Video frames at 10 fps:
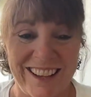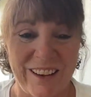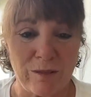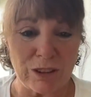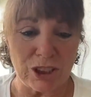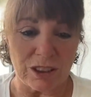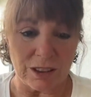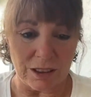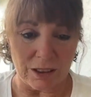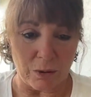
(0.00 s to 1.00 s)
which is a
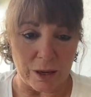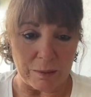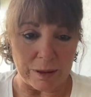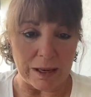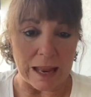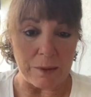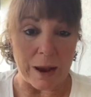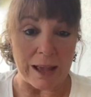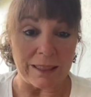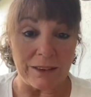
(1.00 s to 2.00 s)
little annoying, but anyway,
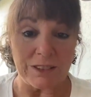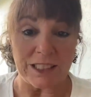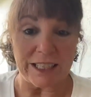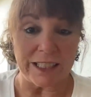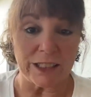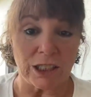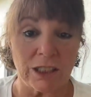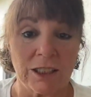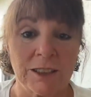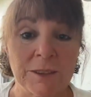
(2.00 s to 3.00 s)
I'd love to
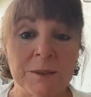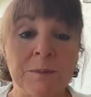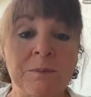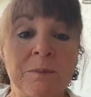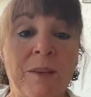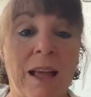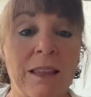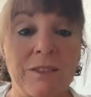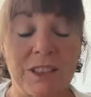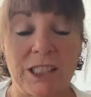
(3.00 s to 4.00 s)
hear
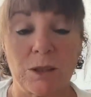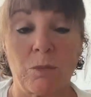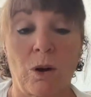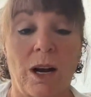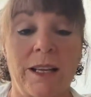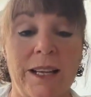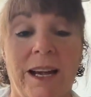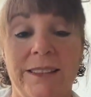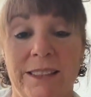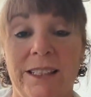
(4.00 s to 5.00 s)
more. And yeah,
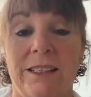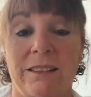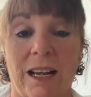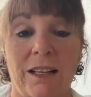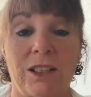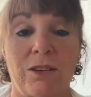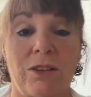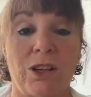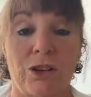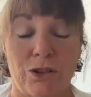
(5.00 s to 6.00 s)
I see you
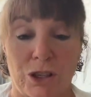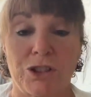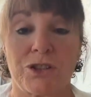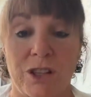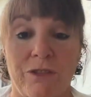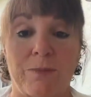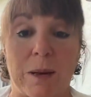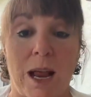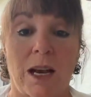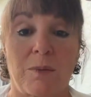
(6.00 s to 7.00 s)
think you trust yourself,
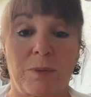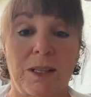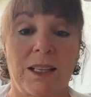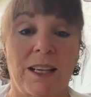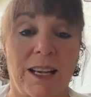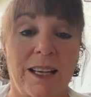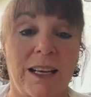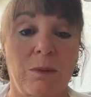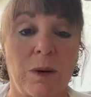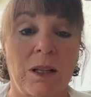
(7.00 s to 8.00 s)
but not completely. I get
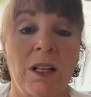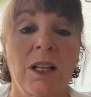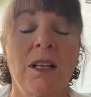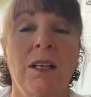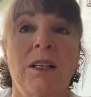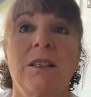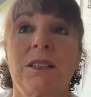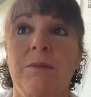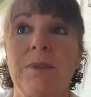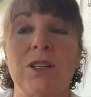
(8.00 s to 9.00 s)
it. Well,
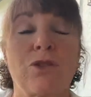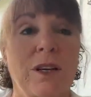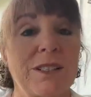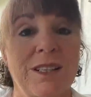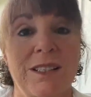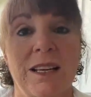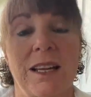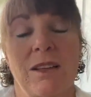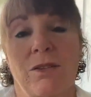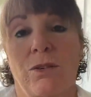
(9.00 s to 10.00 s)
to me, trust isn't
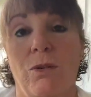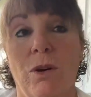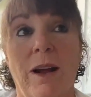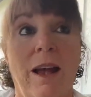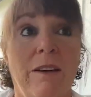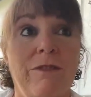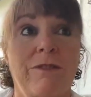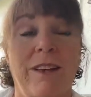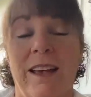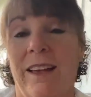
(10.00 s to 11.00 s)
either or half
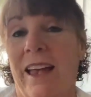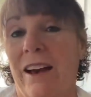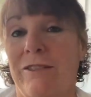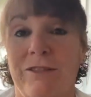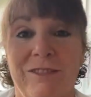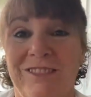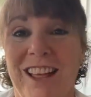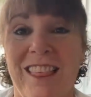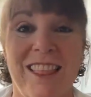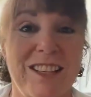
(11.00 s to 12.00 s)

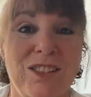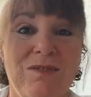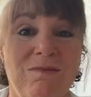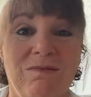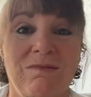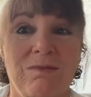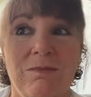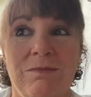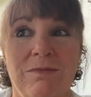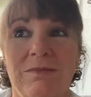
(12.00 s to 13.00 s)
like this
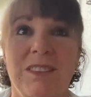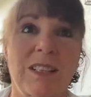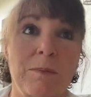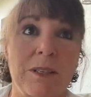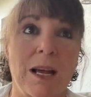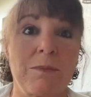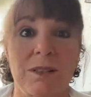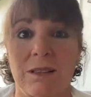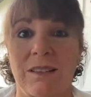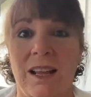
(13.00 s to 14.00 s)

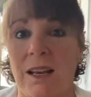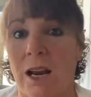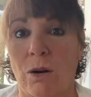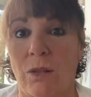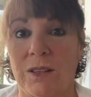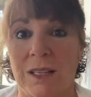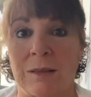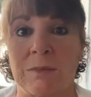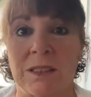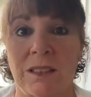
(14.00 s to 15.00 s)
sometimes and not all the
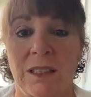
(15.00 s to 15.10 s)
times.